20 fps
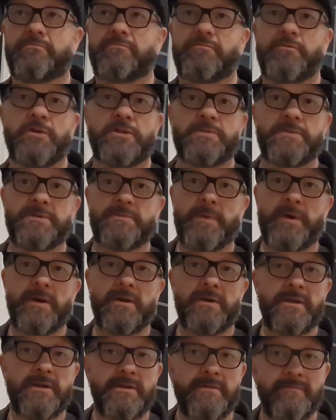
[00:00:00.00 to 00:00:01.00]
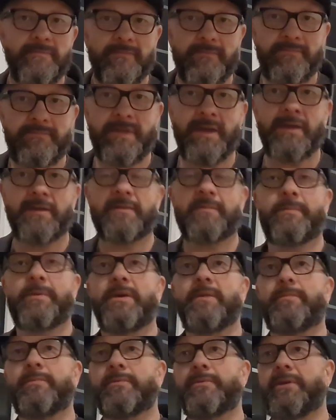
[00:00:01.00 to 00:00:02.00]
a Christmas party, thank the
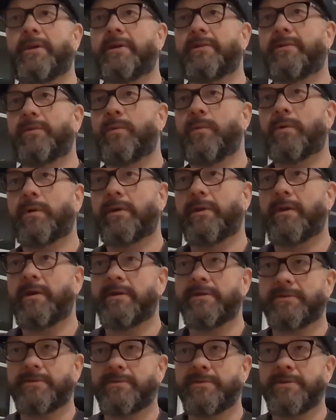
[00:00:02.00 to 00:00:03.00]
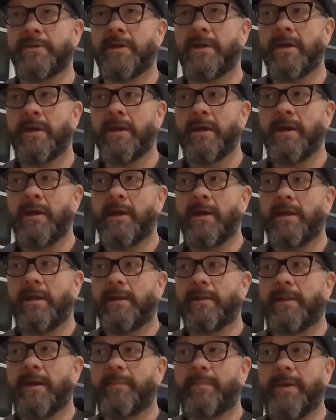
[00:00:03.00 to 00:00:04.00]
people, thank the organizers.
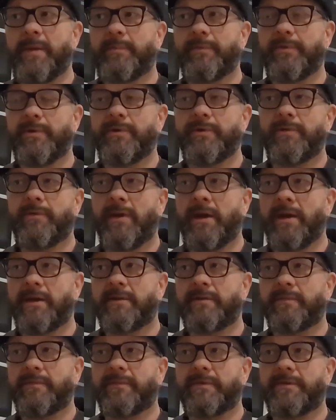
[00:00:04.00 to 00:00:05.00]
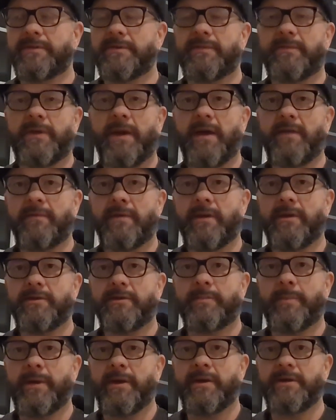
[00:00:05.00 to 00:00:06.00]
Let people know you're active, because if you haven't had
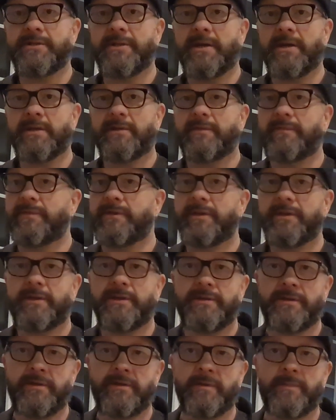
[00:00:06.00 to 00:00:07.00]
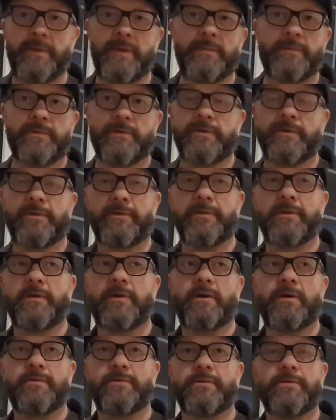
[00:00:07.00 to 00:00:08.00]
your page active in like a year, people are going to think
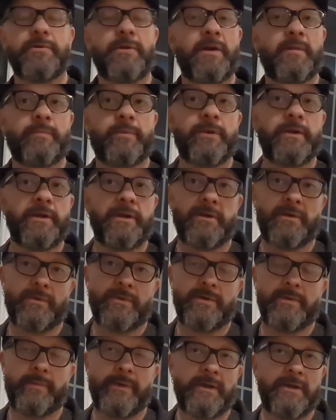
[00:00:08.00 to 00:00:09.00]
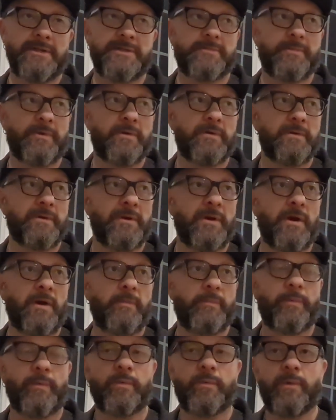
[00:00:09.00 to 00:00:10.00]
either you're not playing, or your band's broken
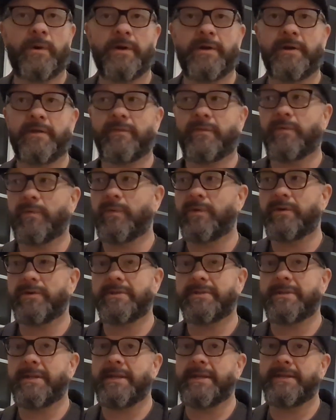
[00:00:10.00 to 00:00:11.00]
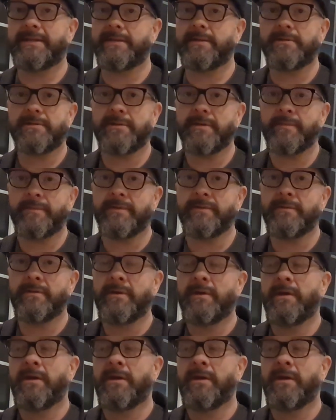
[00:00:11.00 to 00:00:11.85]
up, or whatever, or you're just lazy or something.